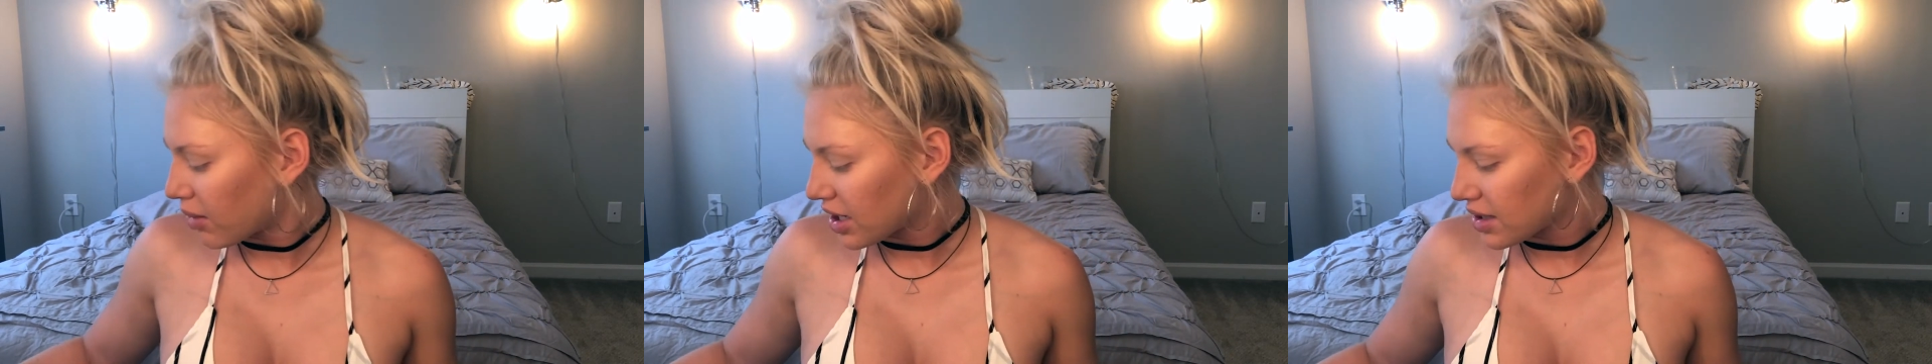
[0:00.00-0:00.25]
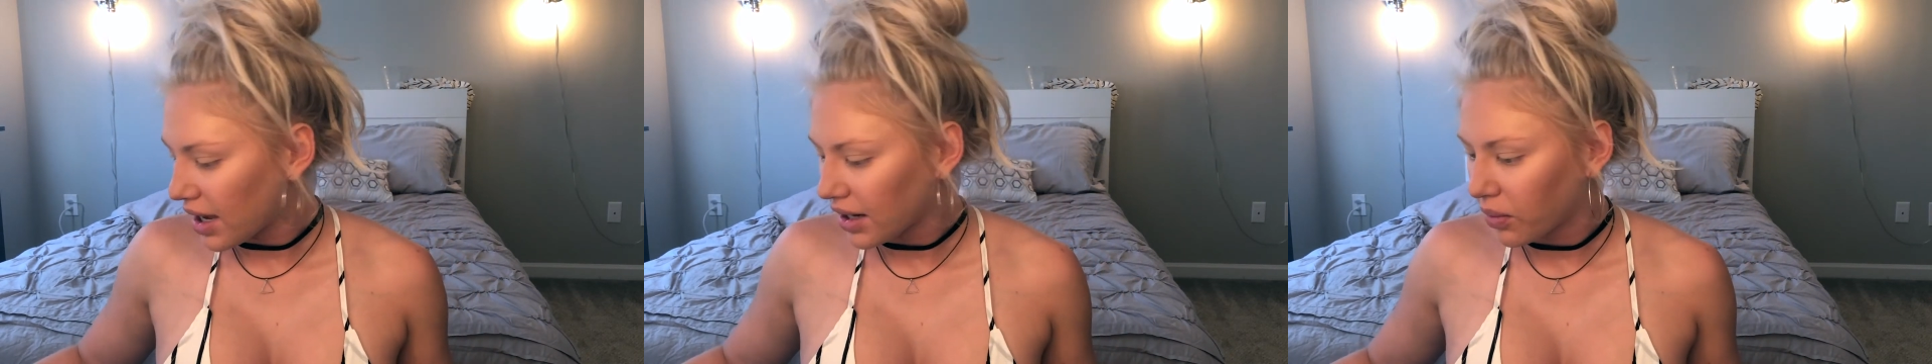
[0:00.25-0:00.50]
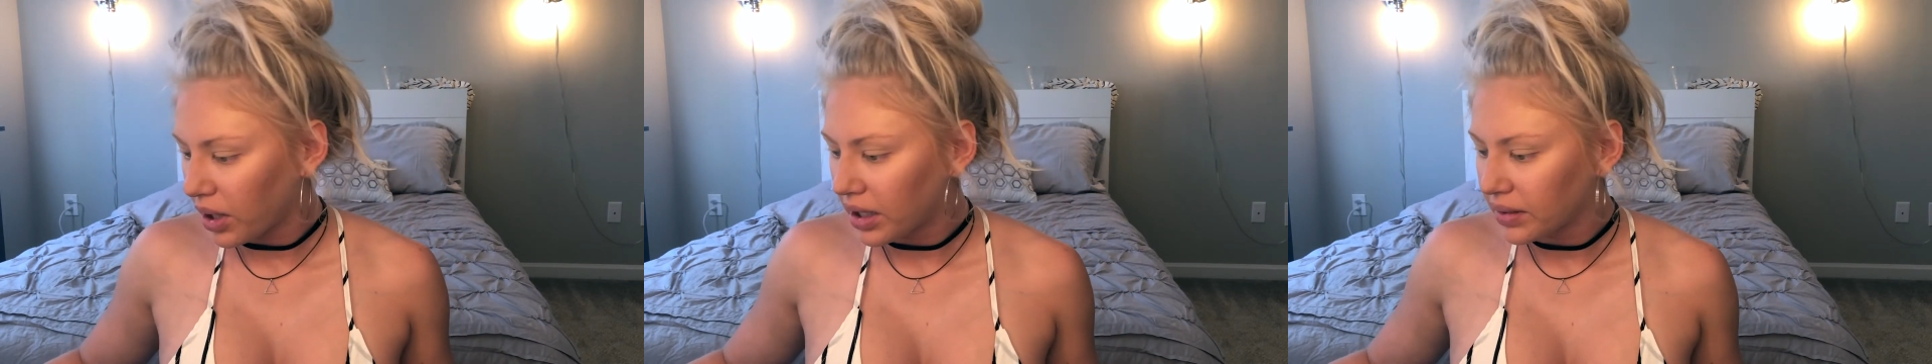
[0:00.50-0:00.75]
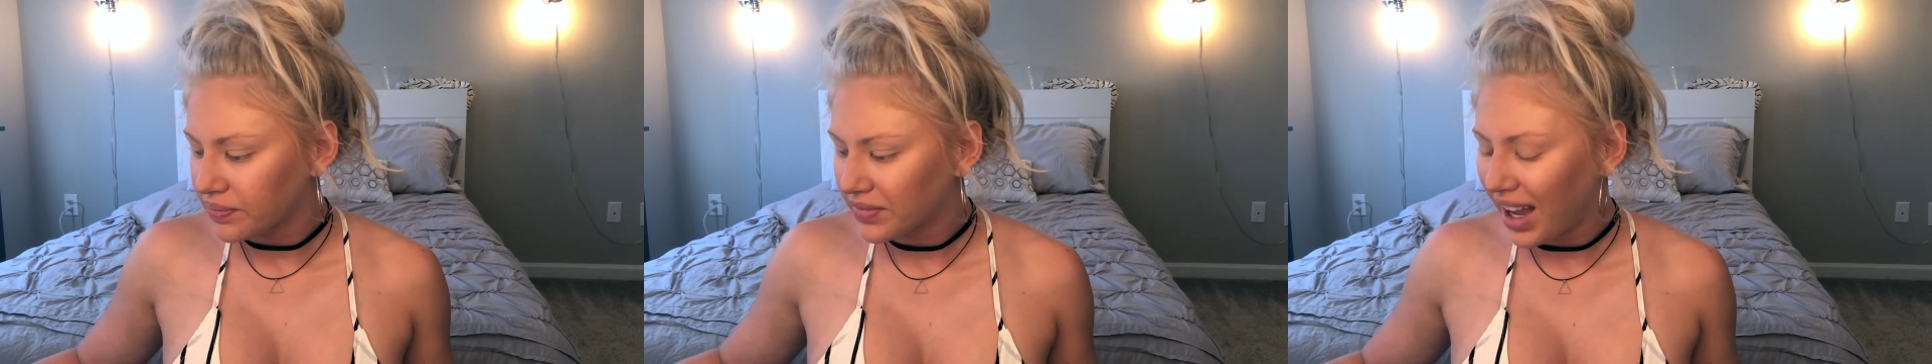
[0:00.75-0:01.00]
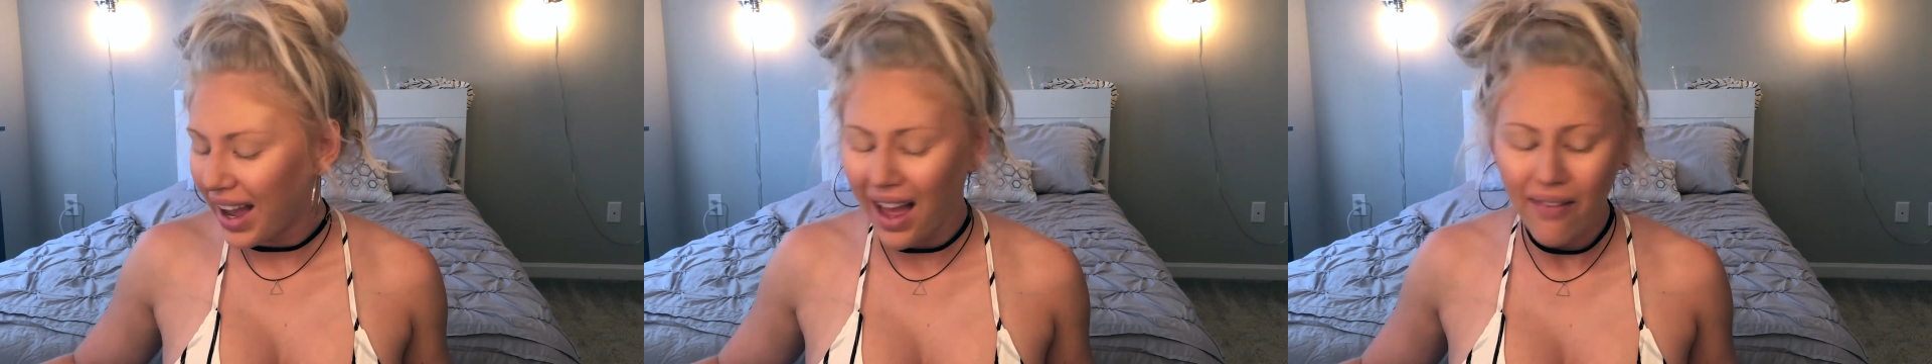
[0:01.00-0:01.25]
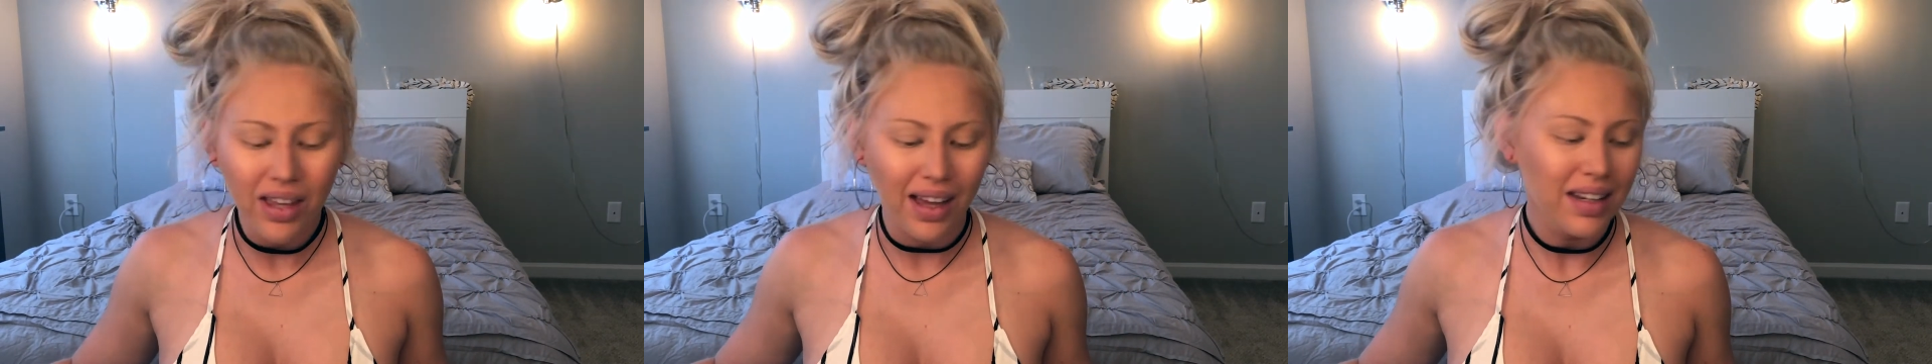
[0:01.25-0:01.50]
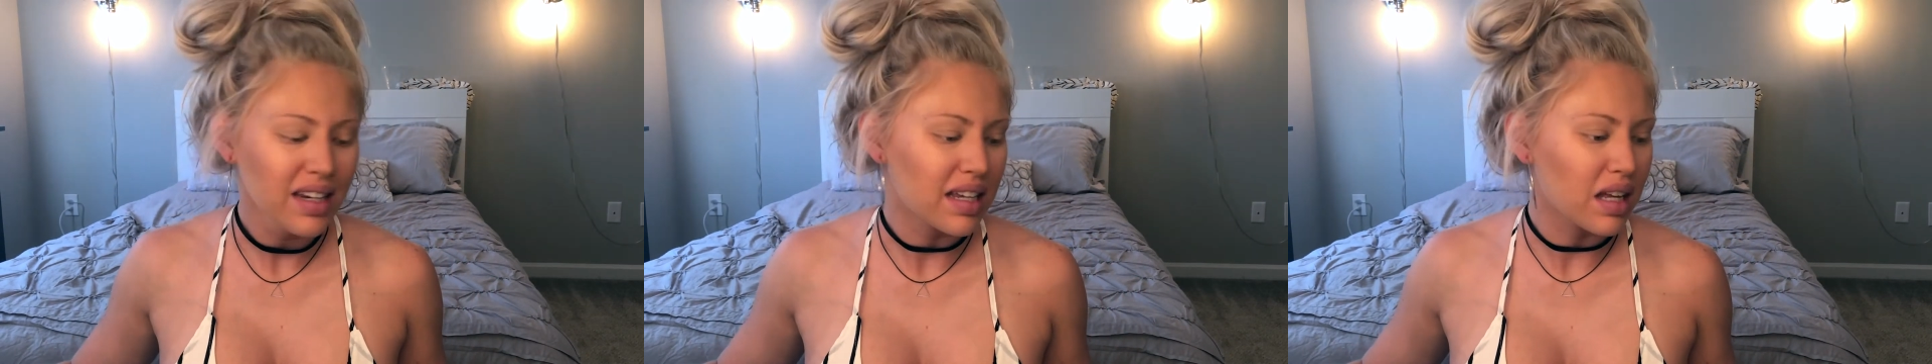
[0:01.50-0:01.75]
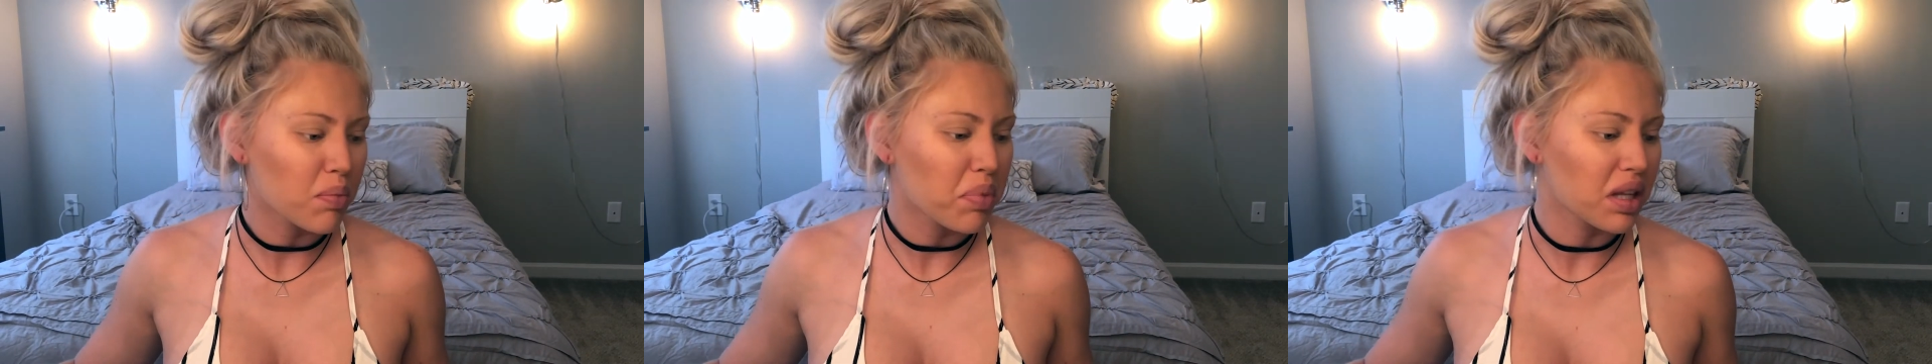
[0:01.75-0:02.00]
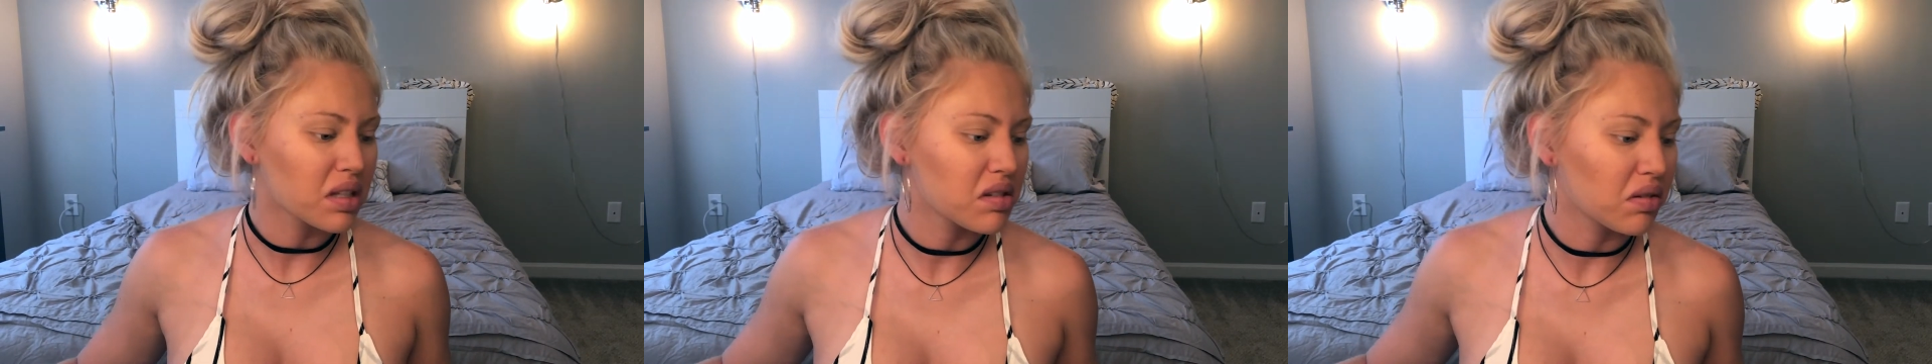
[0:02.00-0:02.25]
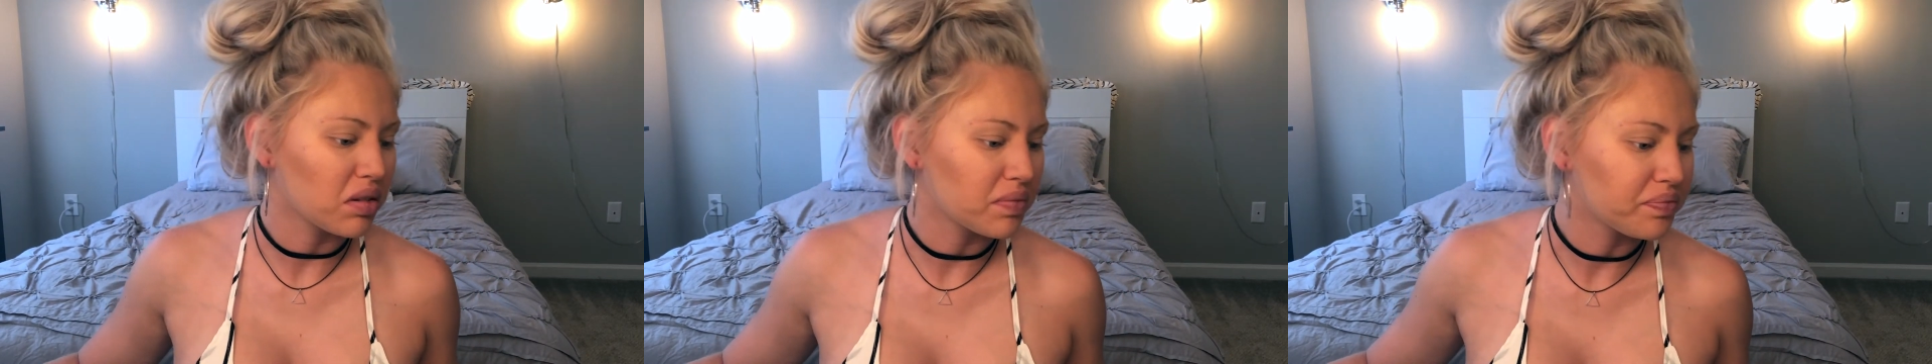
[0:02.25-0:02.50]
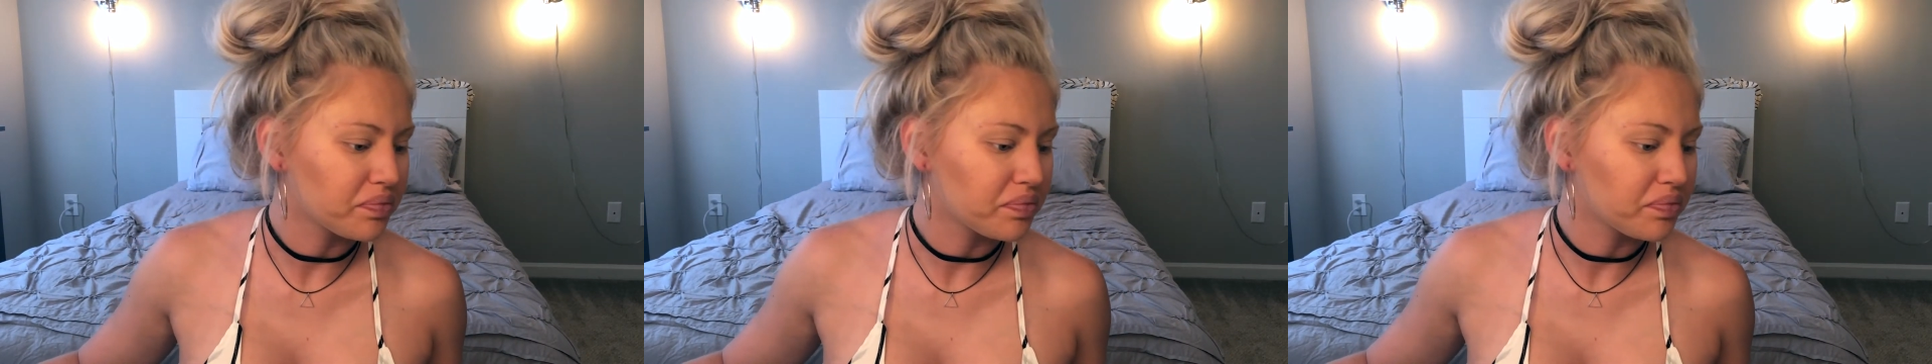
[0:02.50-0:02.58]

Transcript: exact way. I need to get a pencil.